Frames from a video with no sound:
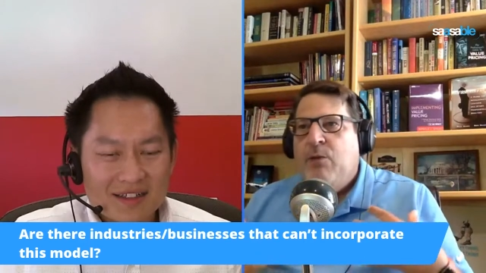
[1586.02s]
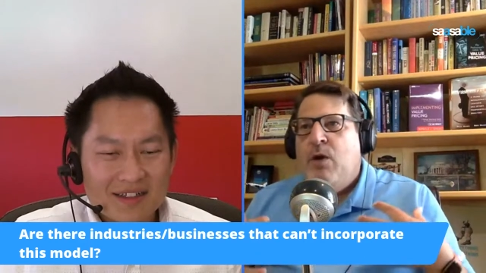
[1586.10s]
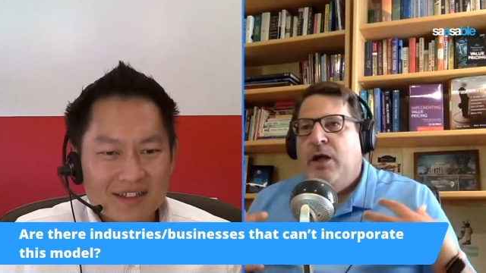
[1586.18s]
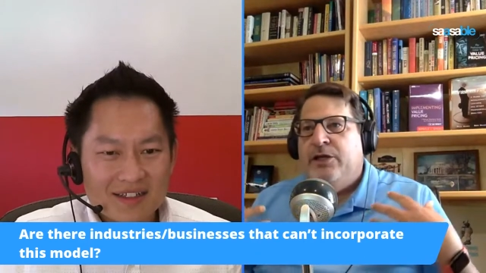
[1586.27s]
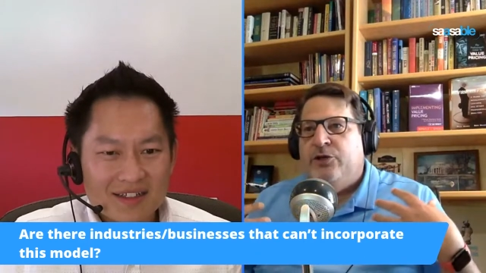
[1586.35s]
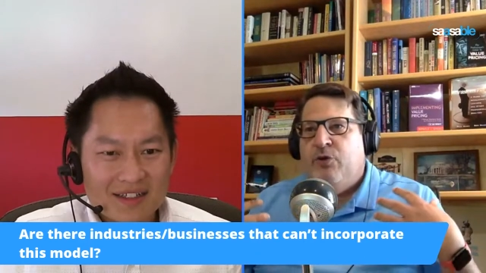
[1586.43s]

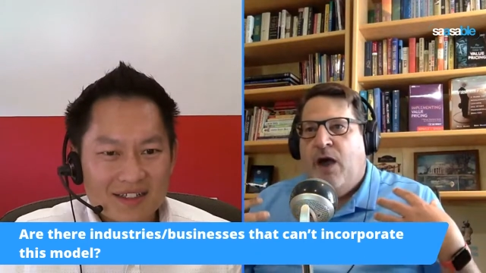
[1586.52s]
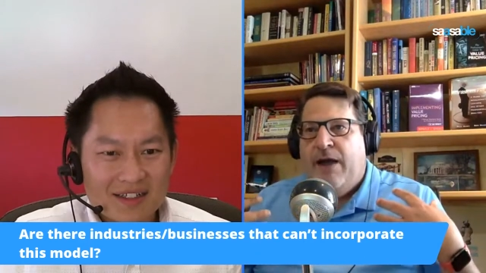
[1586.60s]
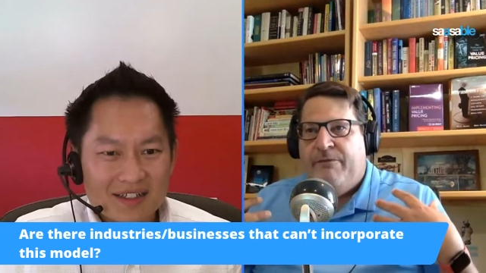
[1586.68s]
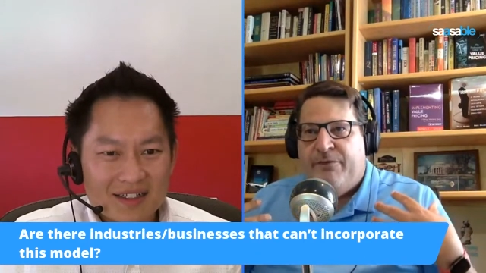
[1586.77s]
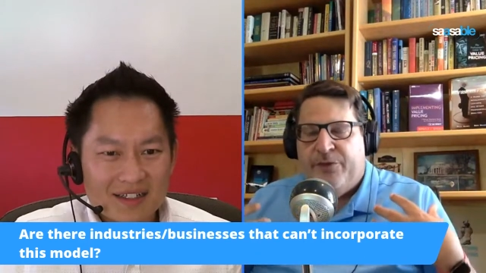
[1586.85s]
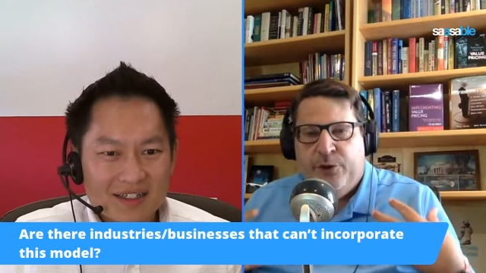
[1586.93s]
Speaker 1: want to drive
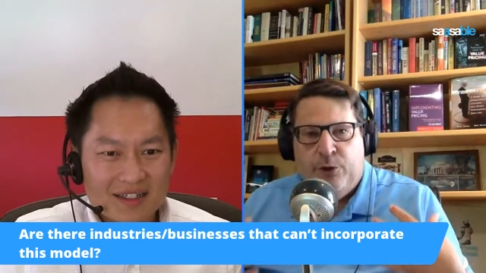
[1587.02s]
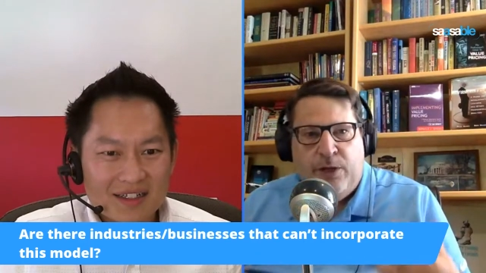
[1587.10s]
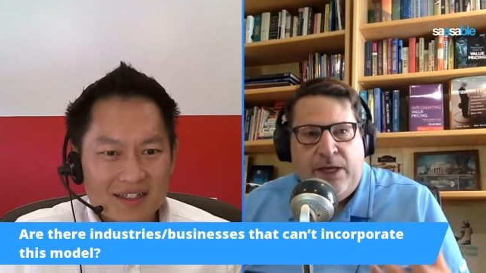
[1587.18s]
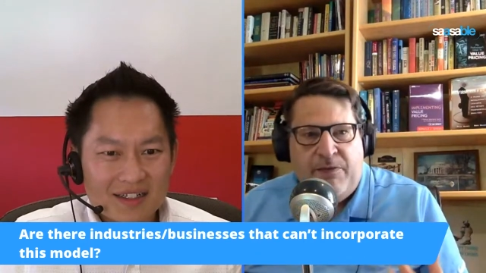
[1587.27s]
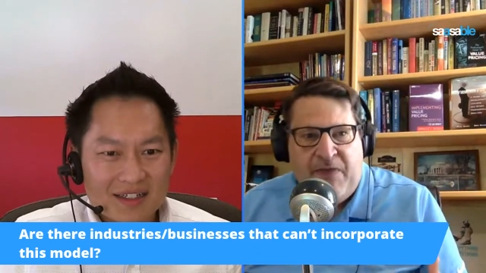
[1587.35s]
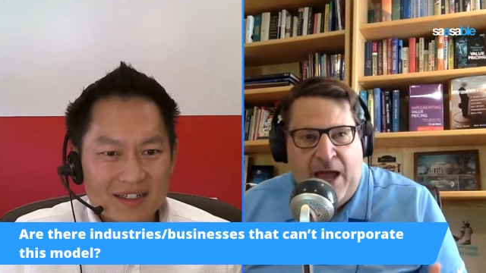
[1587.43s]

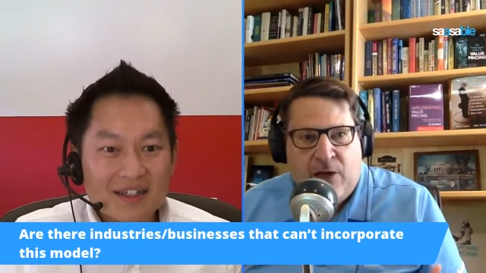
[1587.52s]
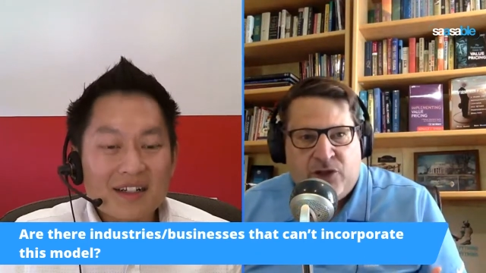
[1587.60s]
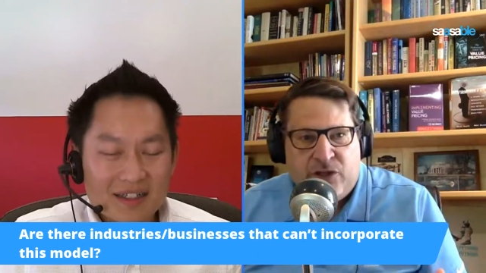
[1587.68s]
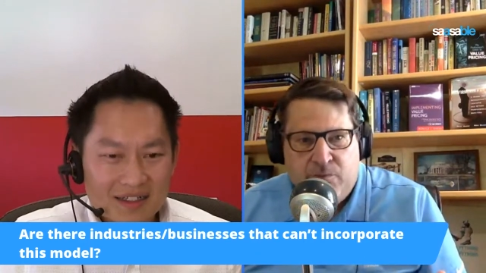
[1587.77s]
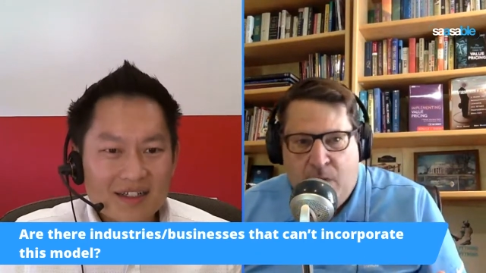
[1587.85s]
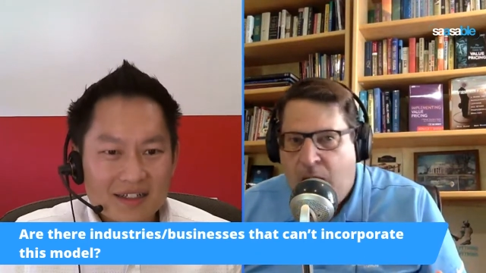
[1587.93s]

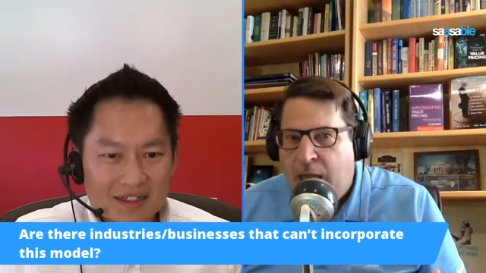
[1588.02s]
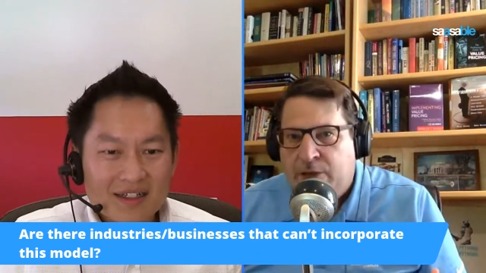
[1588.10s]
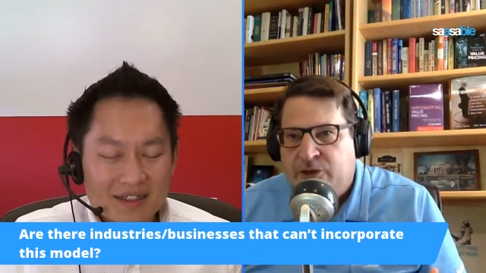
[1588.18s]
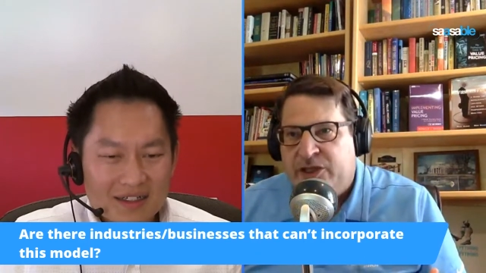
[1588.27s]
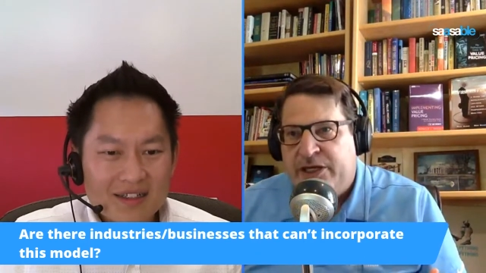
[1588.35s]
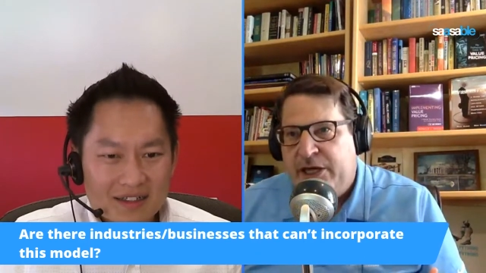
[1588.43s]
30,000
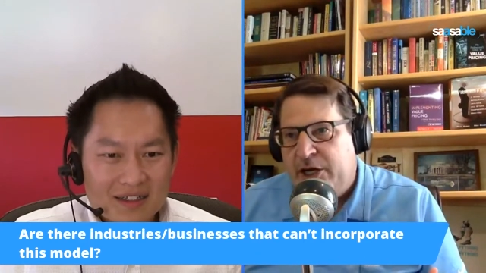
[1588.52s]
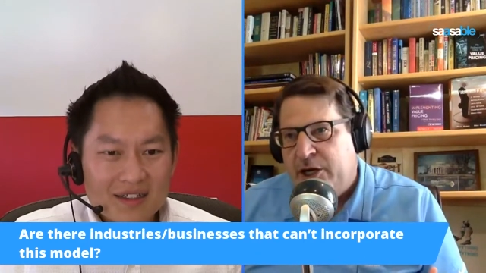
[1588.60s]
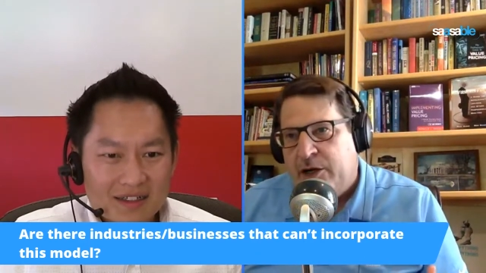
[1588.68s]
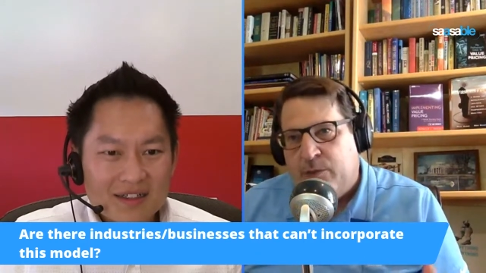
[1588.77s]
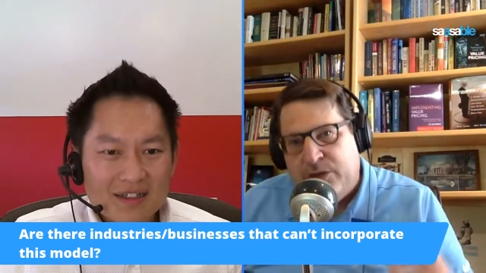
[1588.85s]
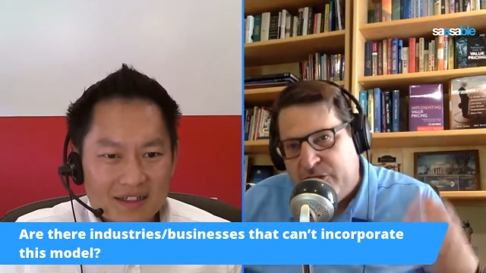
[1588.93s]
miles a
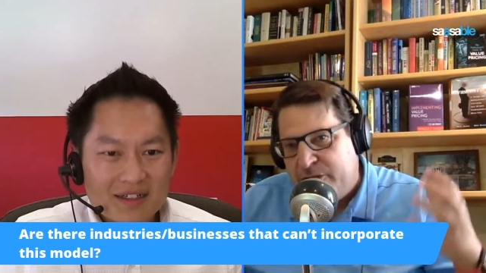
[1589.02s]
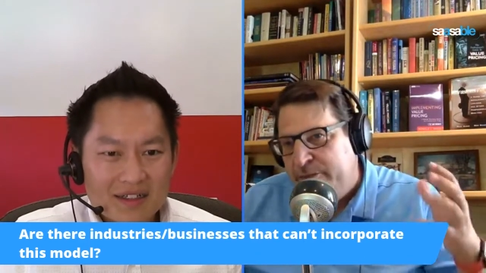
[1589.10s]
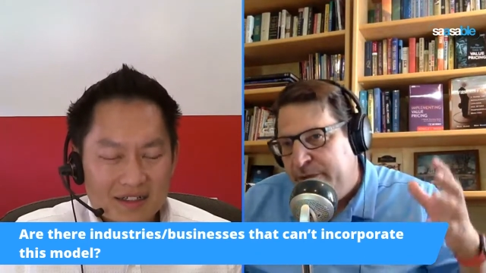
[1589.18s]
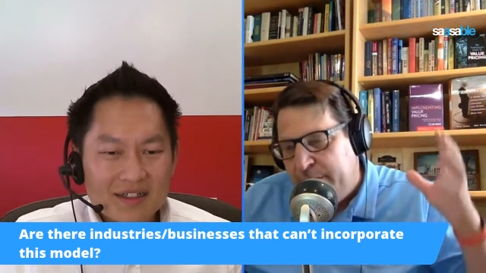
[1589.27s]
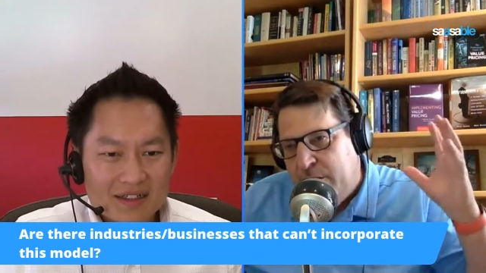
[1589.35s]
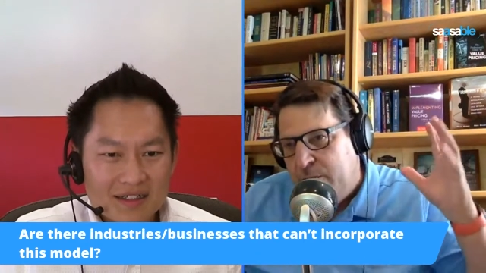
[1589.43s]
year, which,
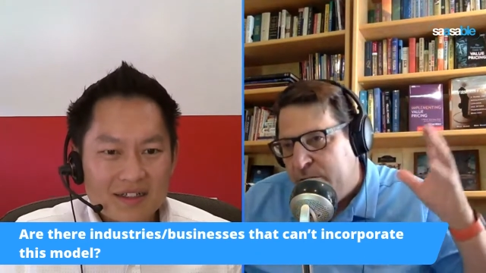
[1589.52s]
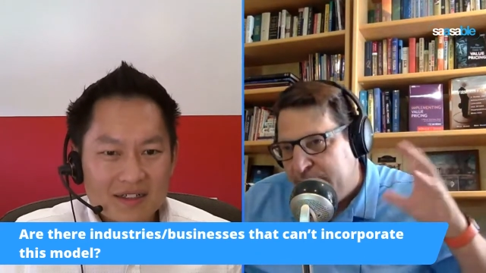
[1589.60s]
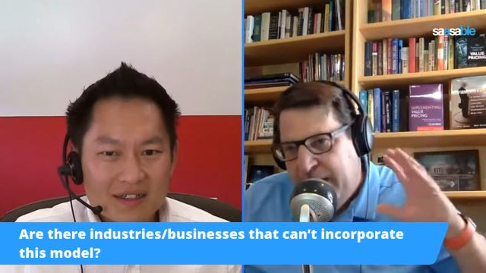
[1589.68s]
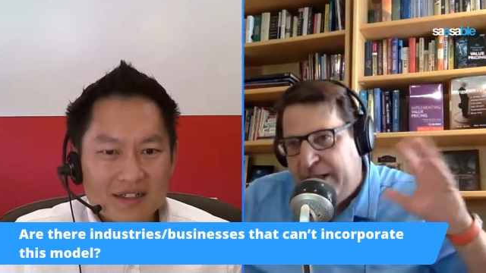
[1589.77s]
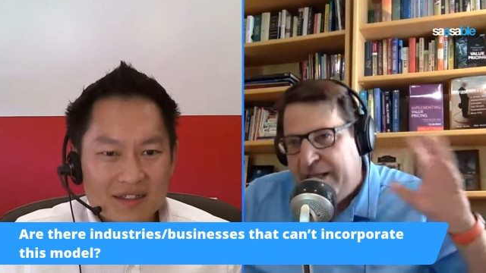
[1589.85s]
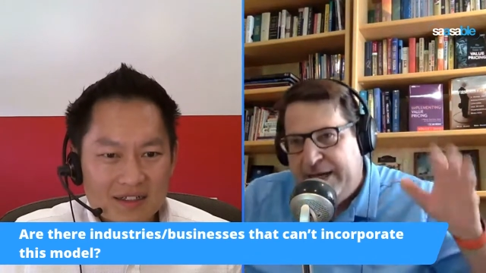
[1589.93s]
you know, is
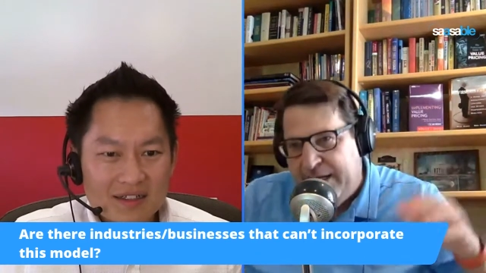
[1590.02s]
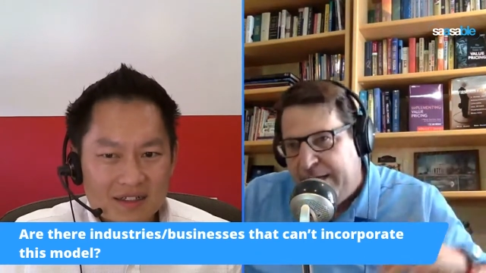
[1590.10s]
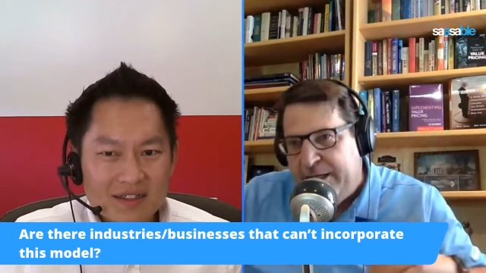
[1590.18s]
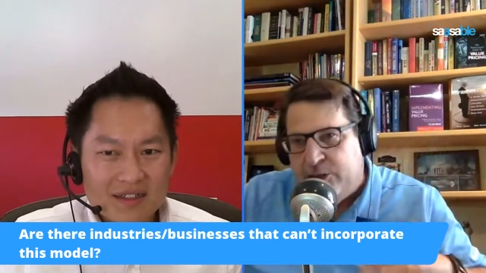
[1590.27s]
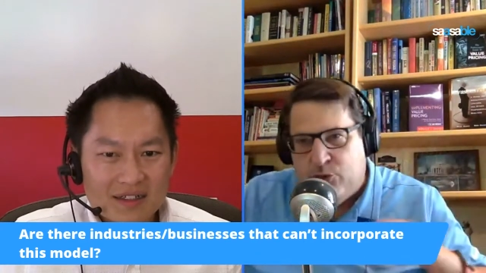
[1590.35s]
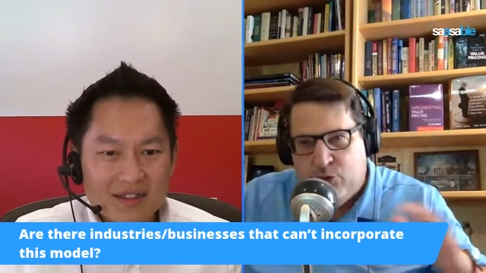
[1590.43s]
kind of getting
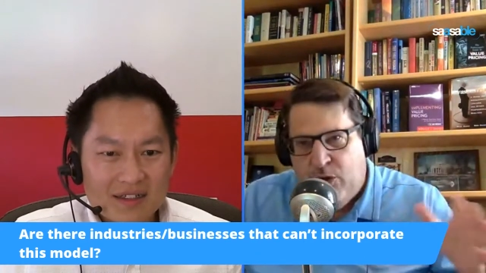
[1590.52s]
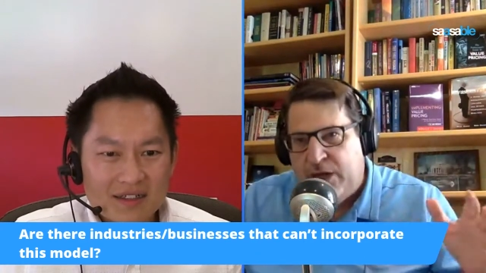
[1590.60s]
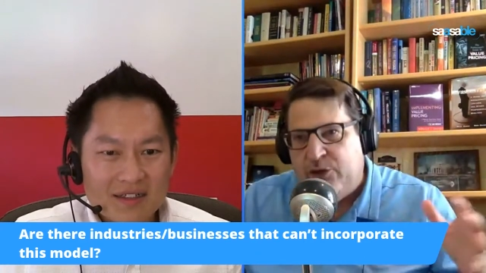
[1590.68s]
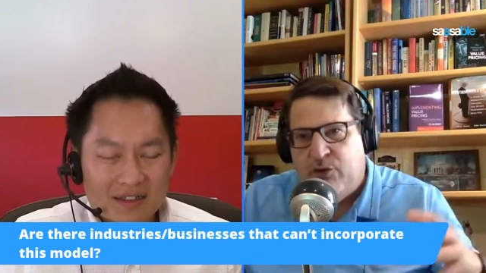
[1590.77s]
in truck